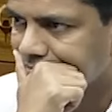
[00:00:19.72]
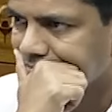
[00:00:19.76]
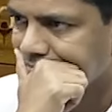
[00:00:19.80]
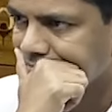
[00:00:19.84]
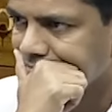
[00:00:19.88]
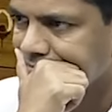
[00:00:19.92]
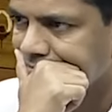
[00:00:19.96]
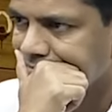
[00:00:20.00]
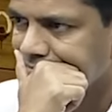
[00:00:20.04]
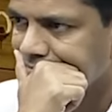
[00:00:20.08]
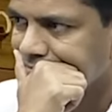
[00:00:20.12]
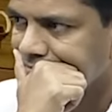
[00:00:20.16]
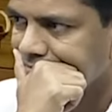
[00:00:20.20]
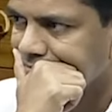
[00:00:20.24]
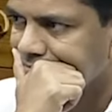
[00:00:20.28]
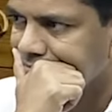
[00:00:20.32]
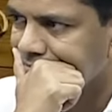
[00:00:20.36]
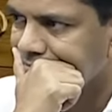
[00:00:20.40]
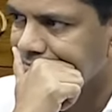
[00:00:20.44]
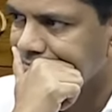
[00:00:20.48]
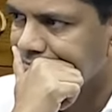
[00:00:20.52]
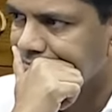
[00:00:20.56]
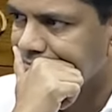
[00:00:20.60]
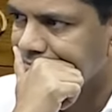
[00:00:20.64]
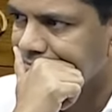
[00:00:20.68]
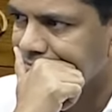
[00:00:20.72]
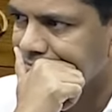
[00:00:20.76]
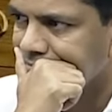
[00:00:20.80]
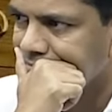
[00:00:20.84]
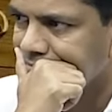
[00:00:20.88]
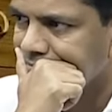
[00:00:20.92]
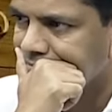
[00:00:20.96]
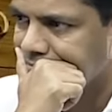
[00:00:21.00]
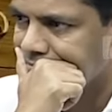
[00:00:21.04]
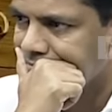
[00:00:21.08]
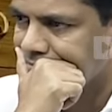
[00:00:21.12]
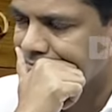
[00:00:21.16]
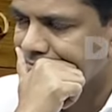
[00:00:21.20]

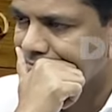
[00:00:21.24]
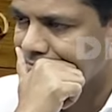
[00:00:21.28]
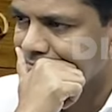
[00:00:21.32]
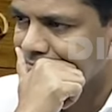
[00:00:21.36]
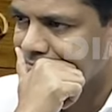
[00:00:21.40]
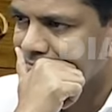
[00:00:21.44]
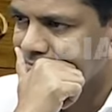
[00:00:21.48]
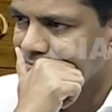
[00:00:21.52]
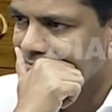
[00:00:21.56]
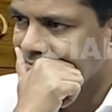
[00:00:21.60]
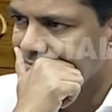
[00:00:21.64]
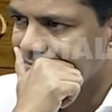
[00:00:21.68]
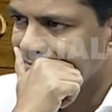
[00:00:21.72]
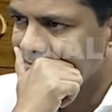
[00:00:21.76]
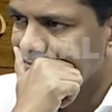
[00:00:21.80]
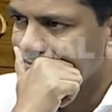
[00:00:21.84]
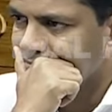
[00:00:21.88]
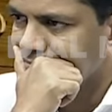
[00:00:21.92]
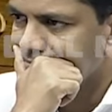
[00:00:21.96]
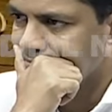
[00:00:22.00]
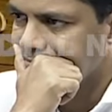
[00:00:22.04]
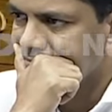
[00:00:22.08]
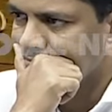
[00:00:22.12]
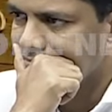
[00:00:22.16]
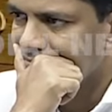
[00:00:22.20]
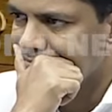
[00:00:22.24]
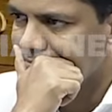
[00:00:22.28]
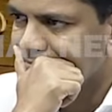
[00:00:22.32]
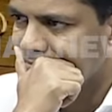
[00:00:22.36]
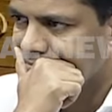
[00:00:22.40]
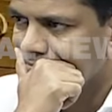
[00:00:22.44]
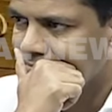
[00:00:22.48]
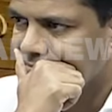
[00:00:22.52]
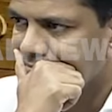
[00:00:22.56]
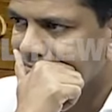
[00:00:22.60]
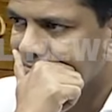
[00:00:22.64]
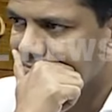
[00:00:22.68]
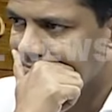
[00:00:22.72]

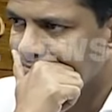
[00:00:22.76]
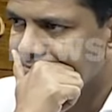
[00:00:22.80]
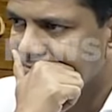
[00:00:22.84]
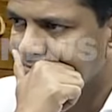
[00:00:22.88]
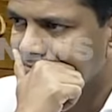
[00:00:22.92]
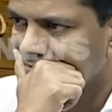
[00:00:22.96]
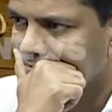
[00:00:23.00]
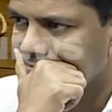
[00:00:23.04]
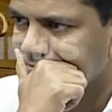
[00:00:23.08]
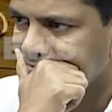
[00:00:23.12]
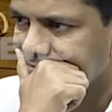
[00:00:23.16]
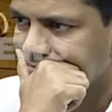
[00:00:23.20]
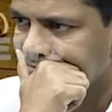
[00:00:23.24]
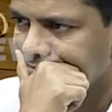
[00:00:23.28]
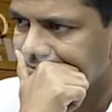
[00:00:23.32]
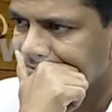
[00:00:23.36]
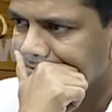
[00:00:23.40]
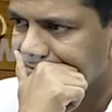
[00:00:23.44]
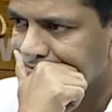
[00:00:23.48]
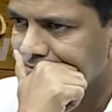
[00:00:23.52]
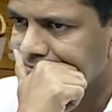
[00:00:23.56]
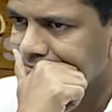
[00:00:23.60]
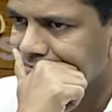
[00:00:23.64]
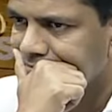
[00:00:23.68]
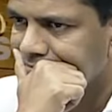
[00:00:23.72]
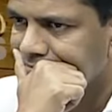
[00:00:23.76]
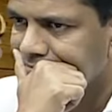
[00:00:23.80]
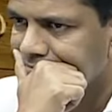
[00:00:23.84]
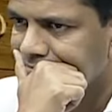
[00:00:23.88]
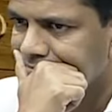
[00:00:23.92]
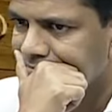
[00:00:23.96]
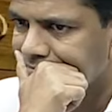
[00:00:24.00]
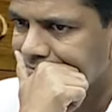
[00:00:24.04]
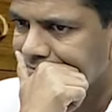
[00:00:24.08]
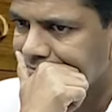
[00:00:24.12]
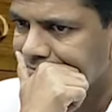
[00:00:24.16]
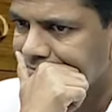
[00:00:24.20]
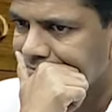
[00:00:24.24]

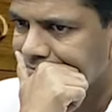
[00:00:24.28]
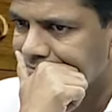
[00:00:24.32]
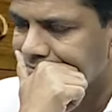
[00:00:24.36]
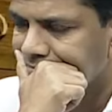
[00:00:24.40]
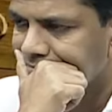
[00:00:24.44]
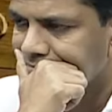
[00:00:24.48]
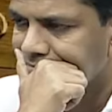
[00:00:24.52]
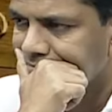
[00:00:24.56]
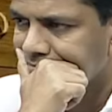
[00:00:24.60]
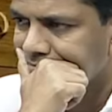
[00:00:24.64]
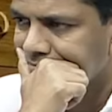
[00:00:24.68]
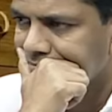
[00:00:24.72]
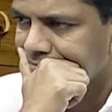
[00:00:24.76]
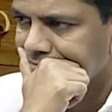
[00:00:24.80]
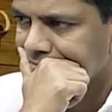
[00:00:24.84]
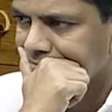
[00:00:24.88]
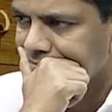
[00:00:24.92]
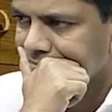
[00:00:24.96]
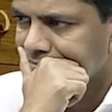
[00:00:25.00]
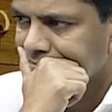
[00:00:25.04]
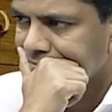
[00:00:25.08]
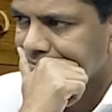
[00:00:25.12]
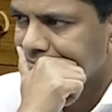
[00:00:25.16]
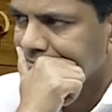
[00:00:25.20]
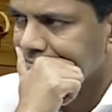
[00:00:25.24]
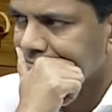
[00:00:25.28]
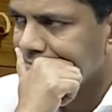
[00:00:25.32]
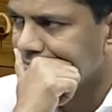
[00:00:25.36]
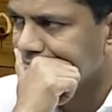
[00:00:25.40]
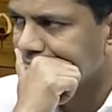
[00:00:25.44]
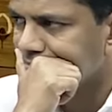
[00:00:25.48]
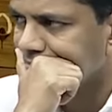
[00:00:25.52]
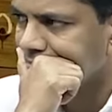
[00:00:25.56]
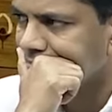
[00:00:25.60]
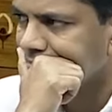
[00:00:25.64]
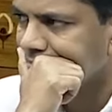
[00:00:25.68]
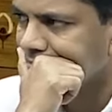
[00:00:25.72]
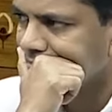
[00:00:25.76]

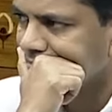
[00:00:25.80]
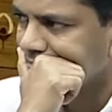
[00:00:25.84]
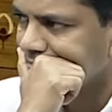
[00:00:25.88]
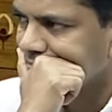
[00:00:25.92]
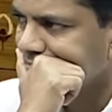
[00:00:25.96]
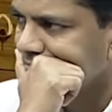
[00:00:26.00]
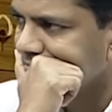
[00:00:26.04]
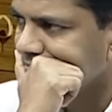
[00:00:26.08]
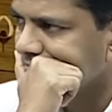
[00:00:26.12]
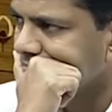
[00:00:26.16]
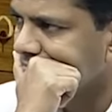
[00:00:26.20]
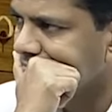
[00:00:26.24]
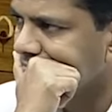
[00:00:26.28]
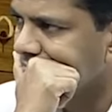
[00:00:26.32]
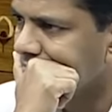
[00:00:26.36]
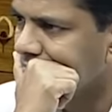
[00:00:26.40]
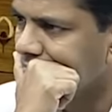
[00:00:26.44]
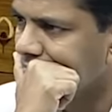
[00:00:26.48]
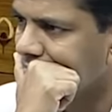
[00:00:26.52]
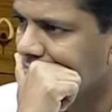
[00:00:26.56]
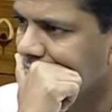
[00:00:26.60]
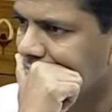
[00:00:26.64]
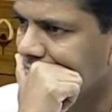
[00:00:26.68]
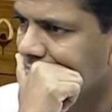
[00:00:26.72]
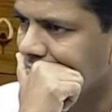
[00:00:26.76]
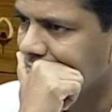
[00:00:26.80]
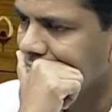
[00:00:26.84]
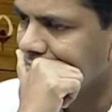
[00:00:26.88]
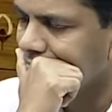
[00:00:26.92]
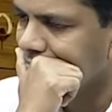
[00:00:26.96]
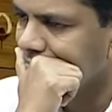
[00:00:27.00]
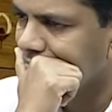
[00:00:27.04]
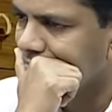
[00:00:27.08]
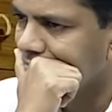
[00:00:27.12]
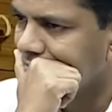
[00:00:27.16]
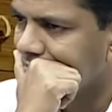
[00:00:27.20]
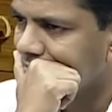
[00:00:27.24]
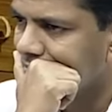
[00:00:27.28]

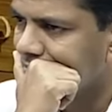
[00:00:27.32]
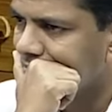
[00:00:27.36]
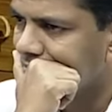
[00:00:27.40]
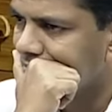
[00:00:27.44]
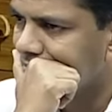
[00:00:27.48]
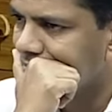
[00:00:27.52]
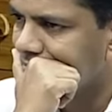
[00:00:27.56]
This person isn't speaking.